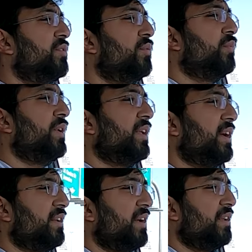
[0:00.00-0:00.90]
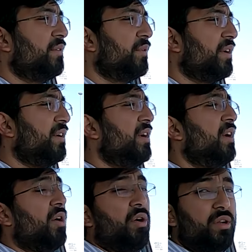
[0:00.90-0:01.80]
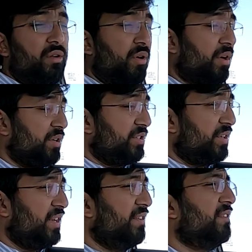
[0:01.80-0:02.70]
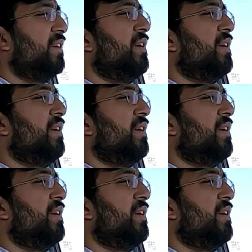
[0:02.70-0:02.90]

you will get anywhere on a longer journeys